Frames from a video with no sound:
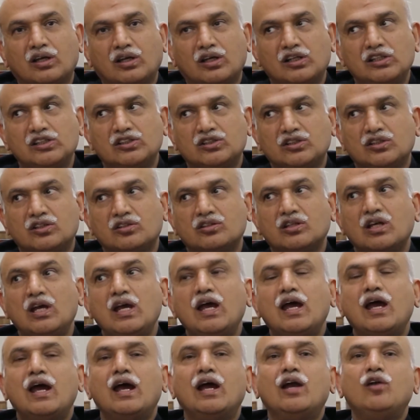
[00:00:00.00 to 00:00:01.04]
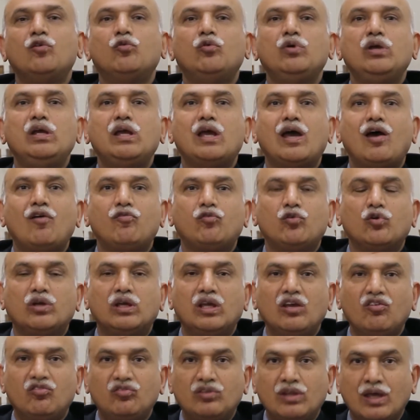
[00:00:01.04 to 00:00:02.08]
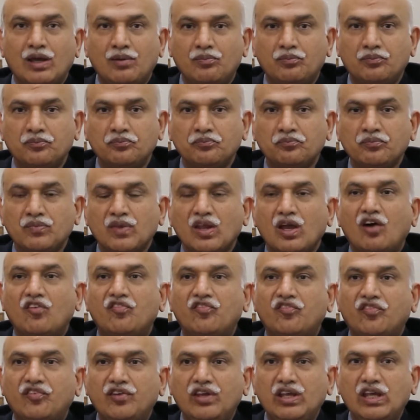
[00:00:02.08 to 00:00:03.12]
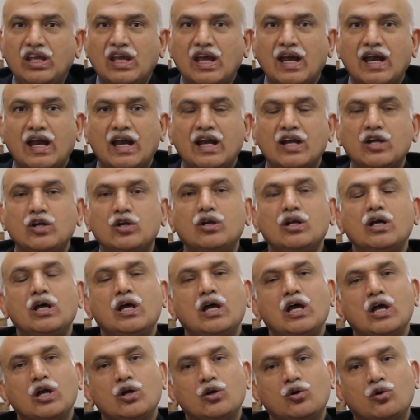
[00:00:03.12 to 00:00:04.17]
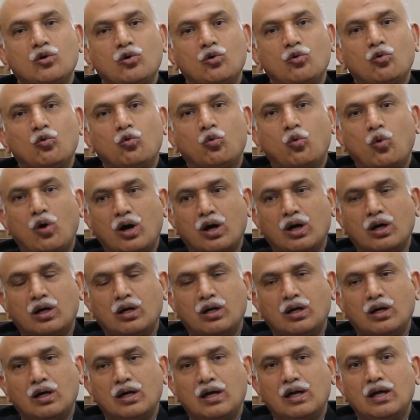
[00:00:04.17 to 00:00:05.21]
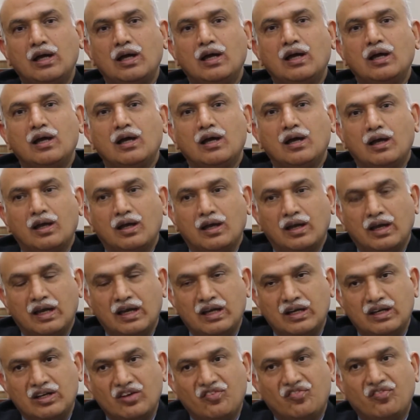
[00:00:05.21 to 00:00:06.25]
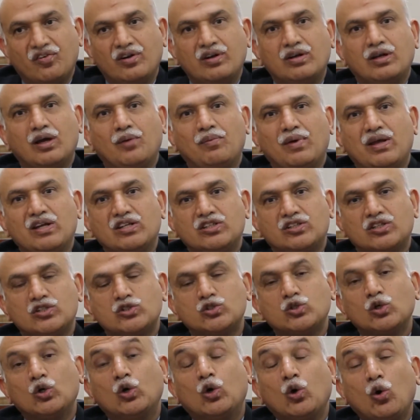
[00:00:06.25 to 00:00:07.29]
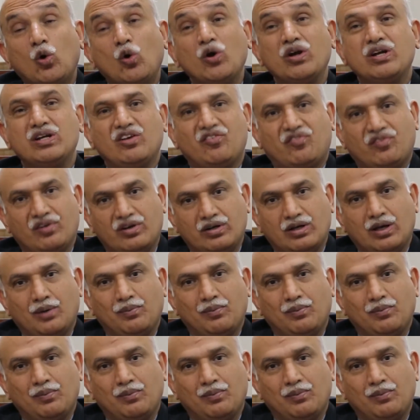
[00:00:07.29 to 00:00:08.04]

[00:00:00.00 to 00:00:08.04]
the cultures, and we have to give them a free hand to work in different dimensions, to grow in different